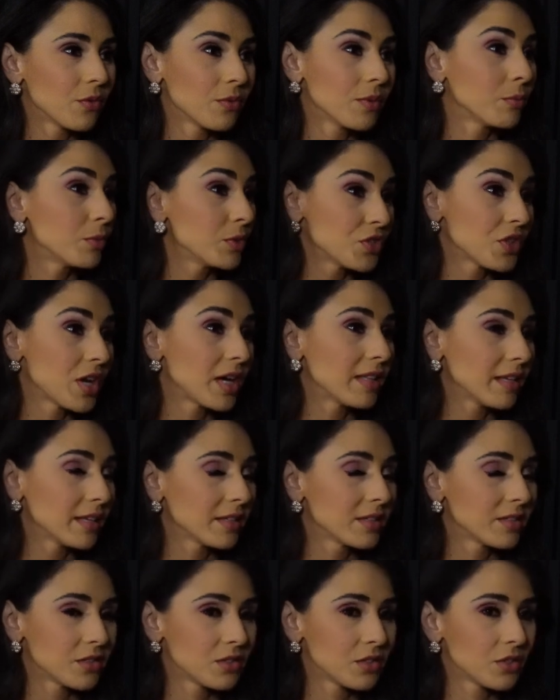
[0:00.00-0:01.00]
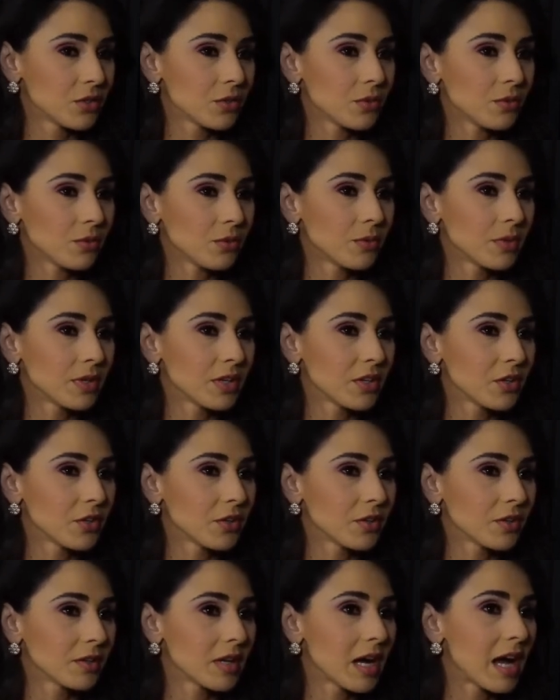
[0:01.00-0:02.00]
which I like to do, where
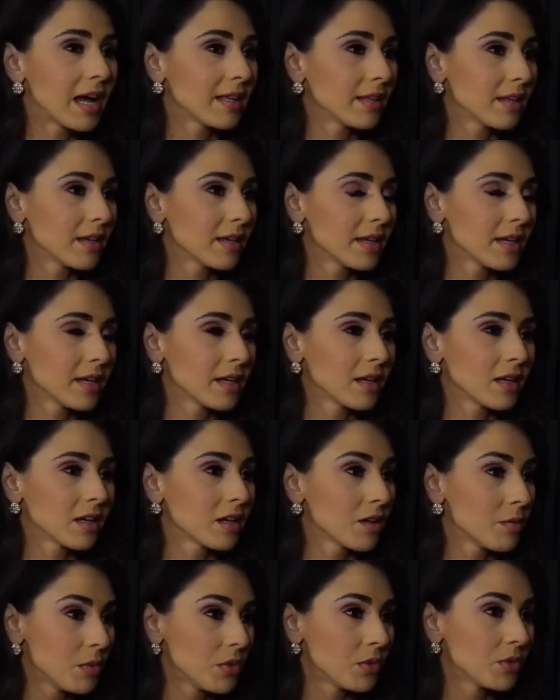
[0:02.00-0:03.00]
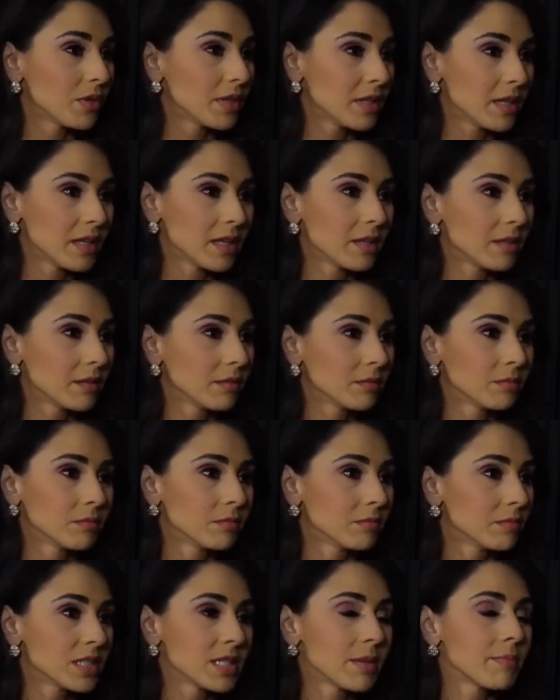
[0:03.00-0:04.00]
you're highlighting a community,
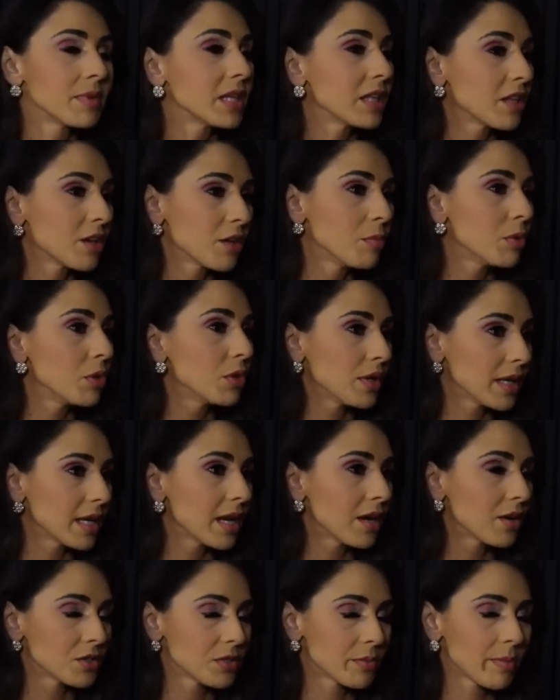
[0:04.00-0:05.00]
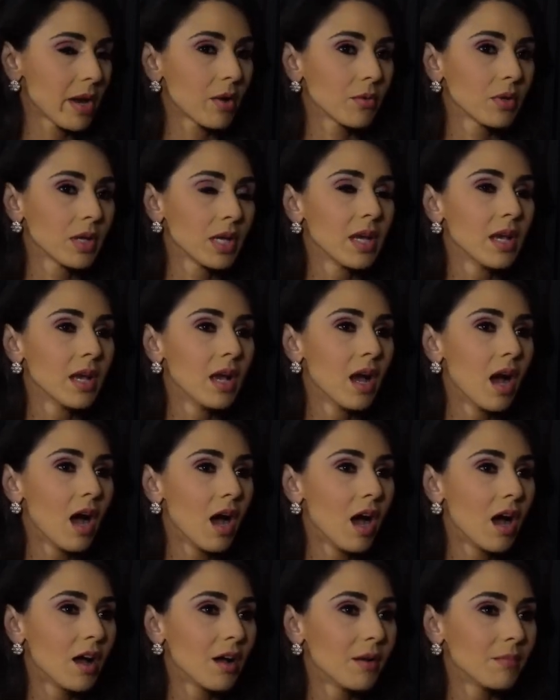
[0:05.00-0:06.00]
something the community cares about.
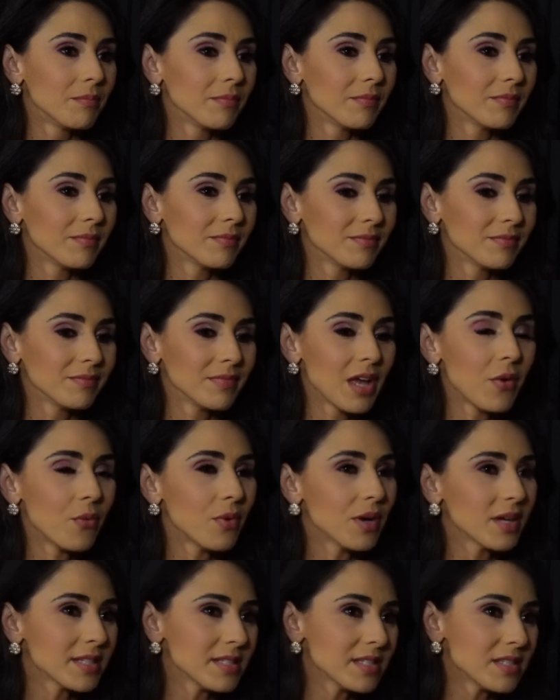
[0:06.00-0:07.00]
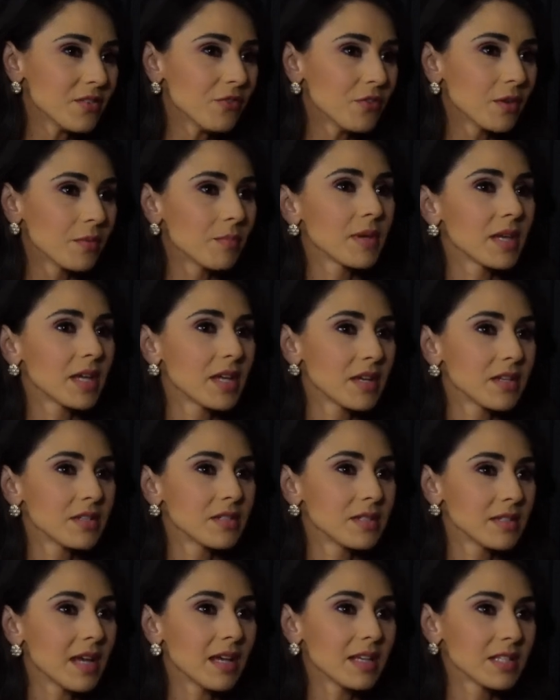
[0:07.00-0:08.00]
Network is different
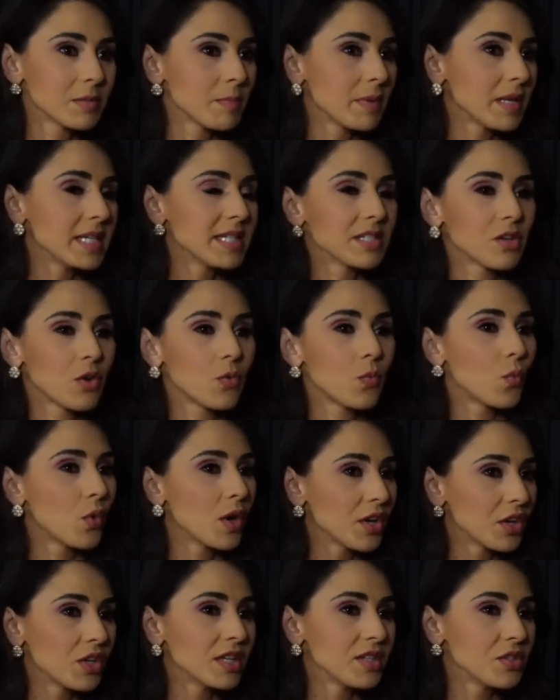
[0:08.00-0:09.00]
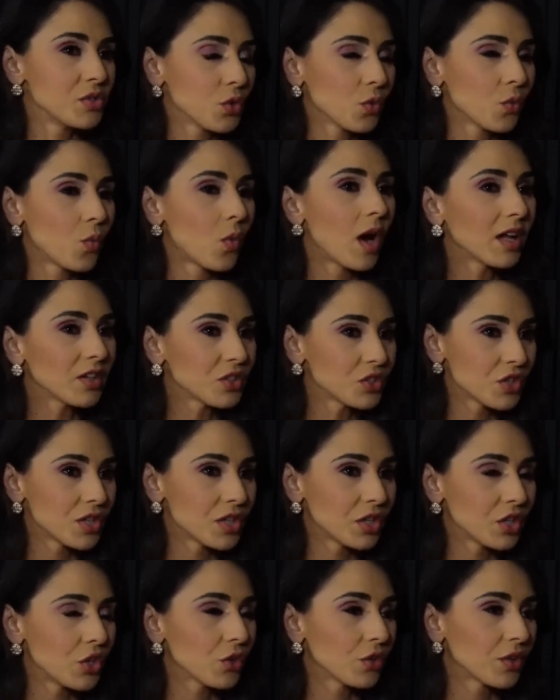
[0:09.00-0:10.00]
because, yes, based on what it is you're
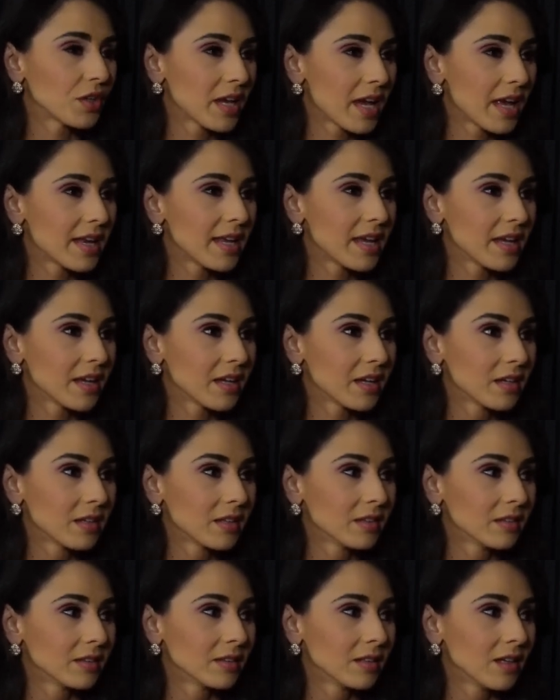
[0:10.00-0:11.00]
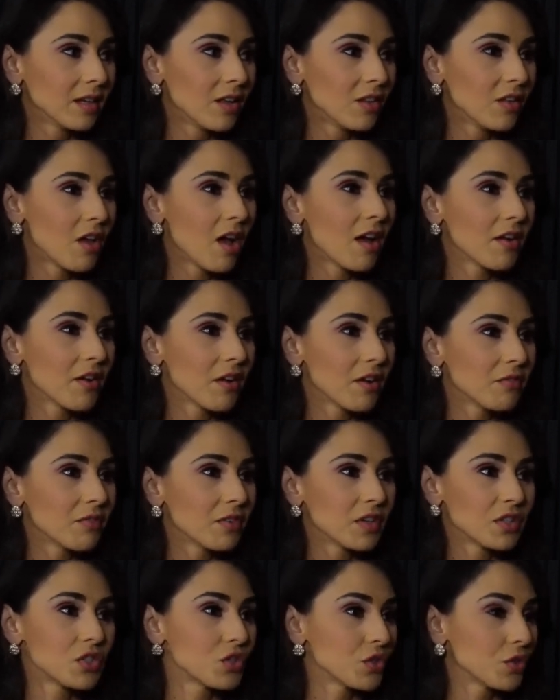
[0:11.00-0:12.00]
watching, you're getting a lot of
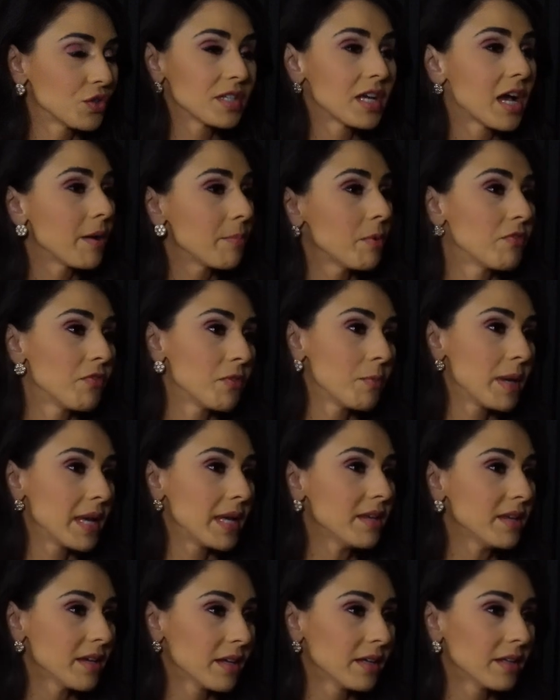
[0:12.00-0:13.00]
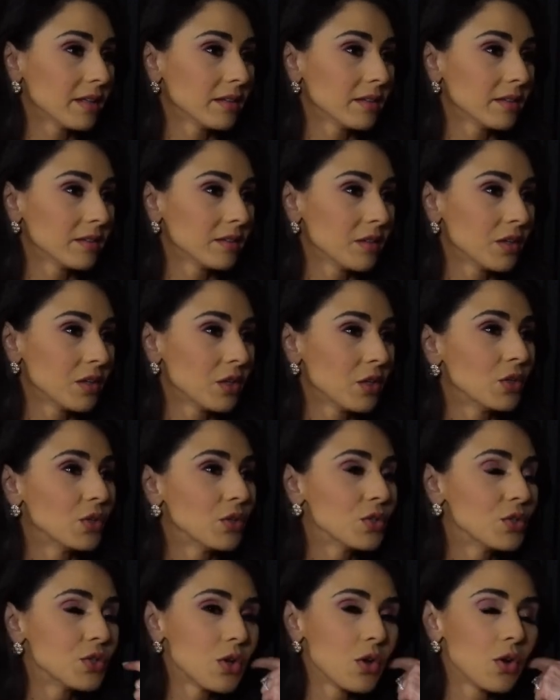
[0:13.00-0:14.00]
a certain type of opinion.
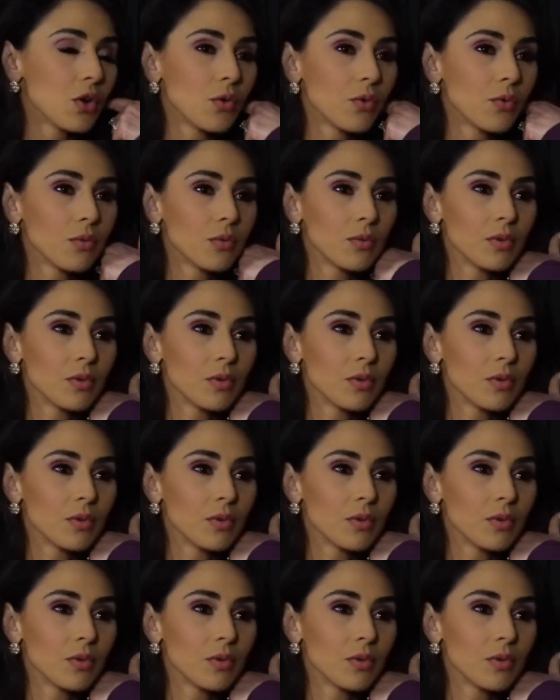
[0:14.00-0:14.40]
So